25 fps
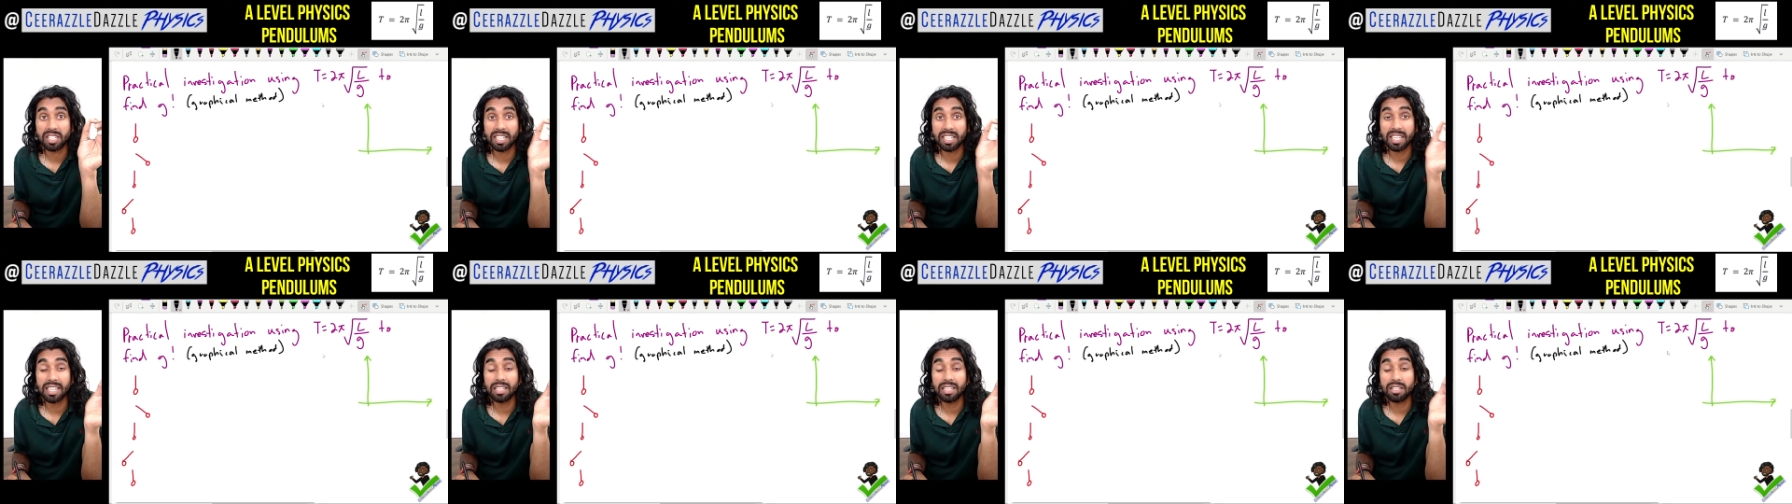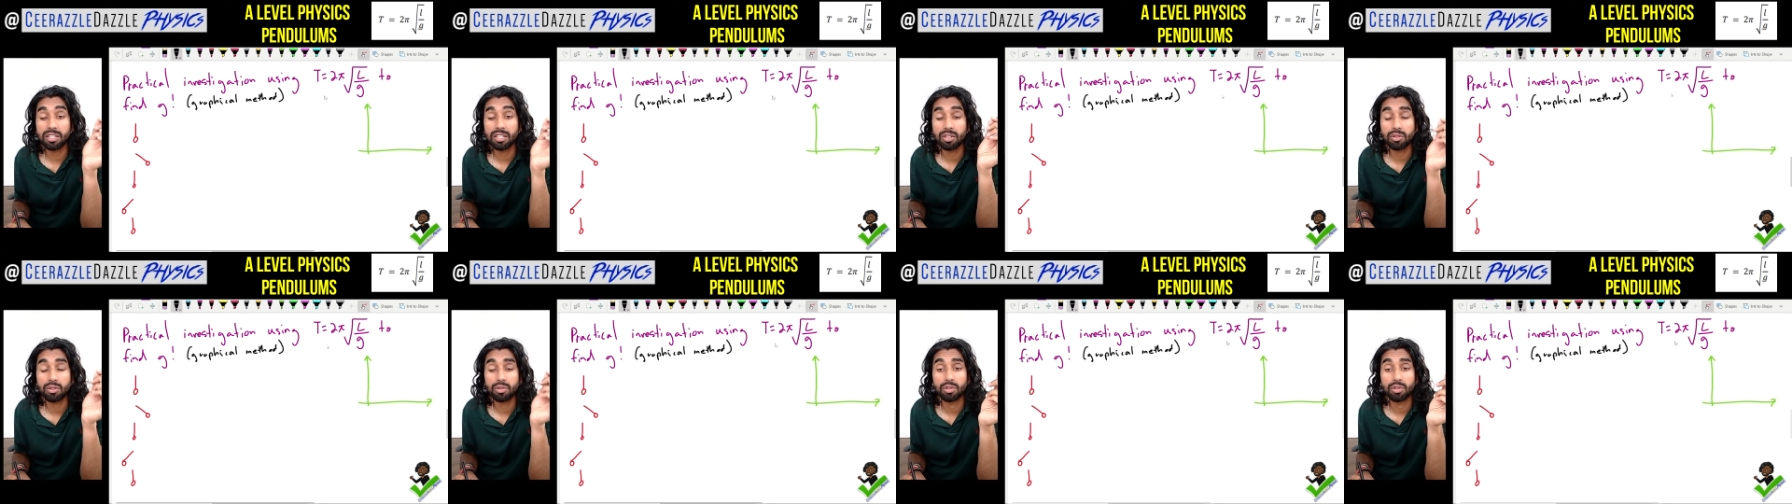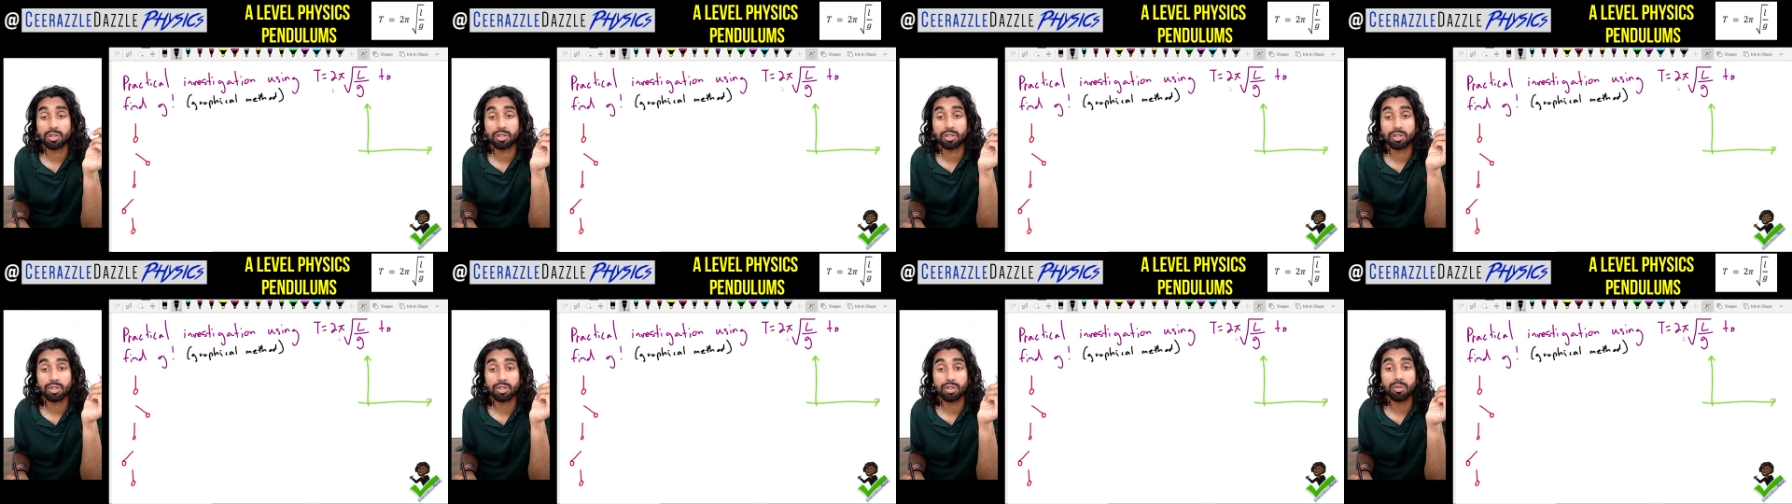t is equal
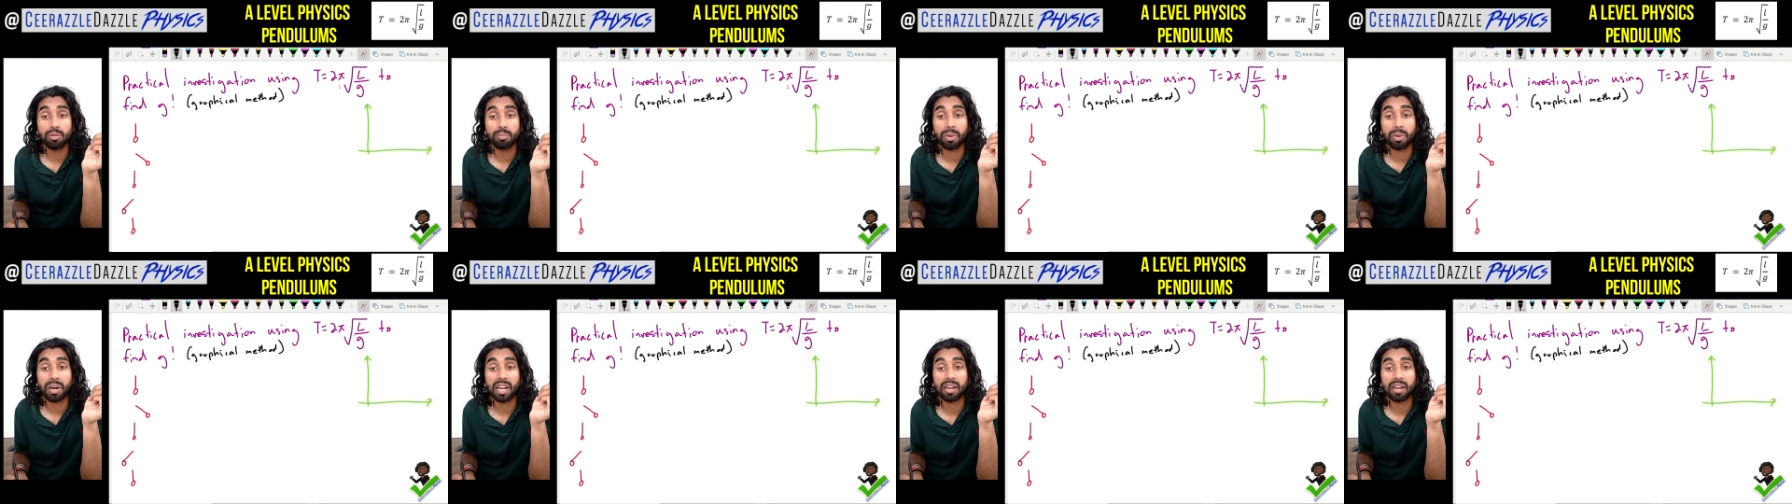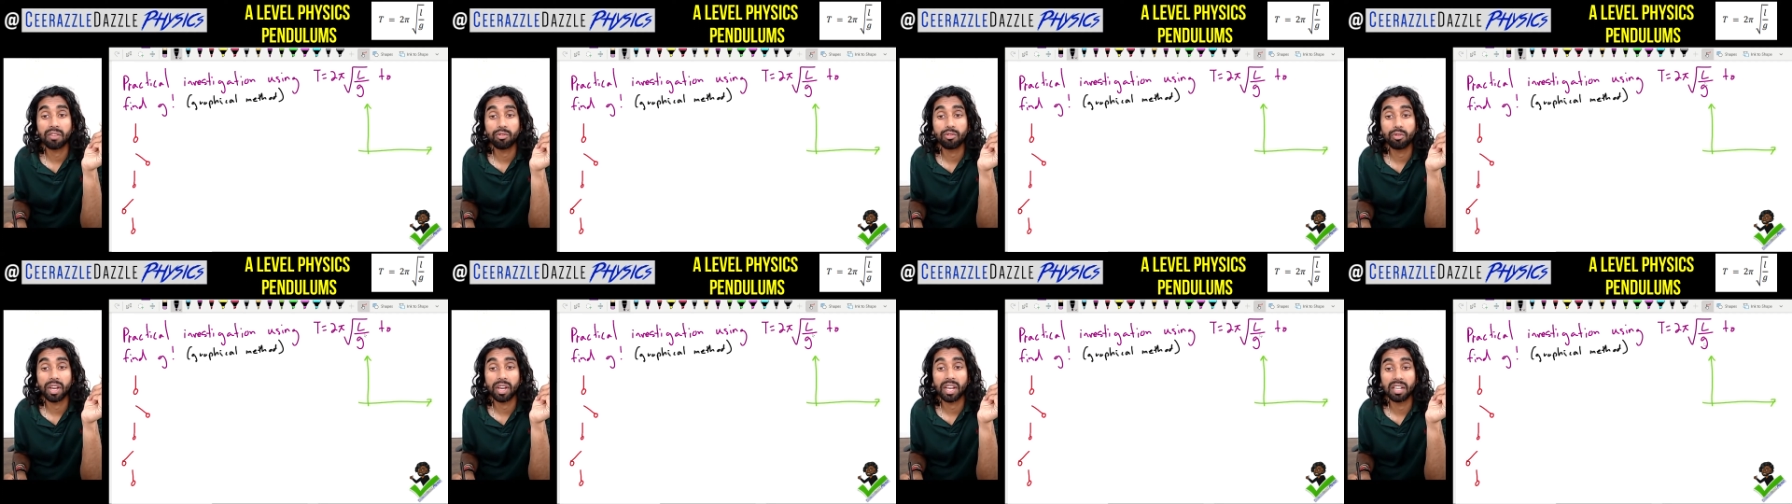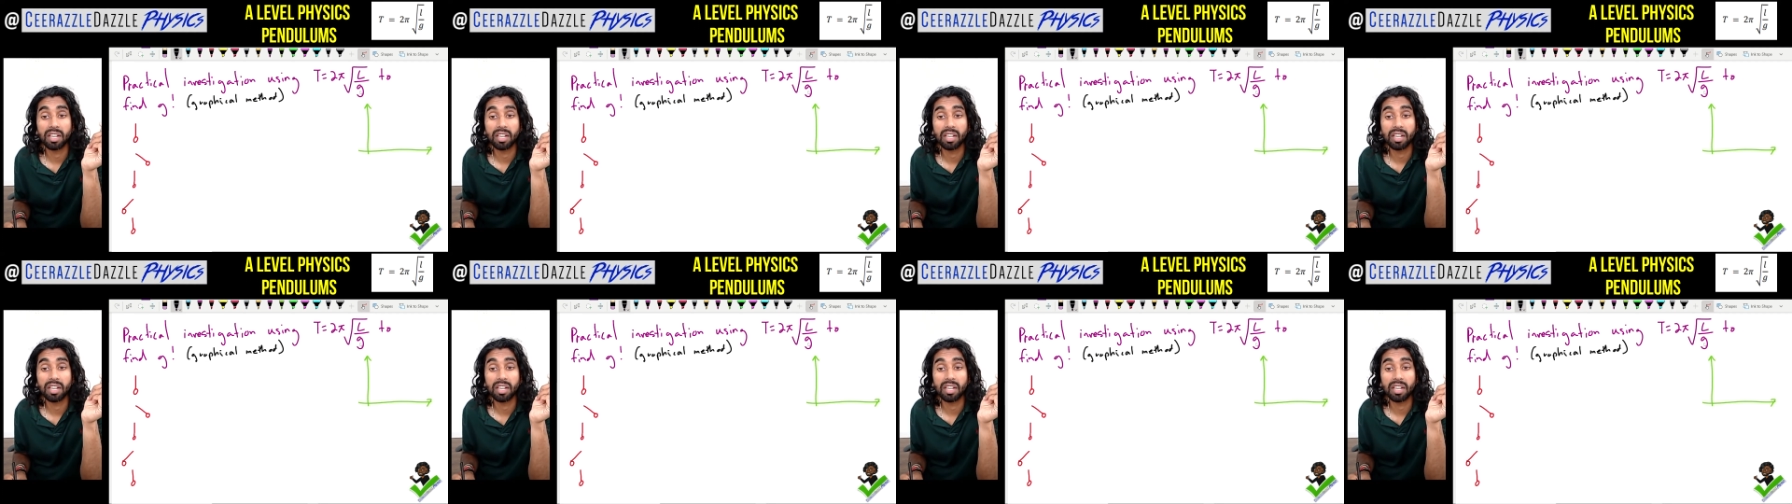to 2 pi root